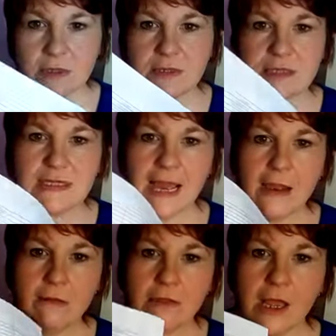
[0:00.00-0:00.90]
there's a
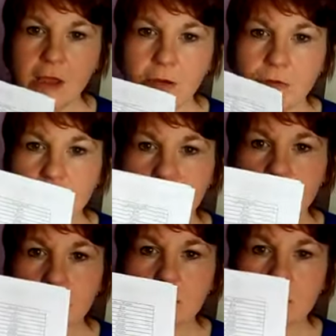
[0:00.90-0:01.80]

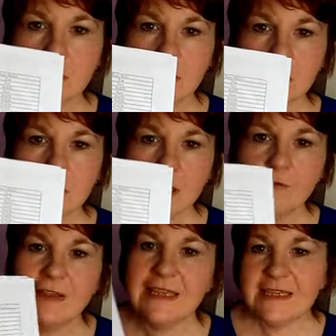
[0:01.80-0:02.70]
download of a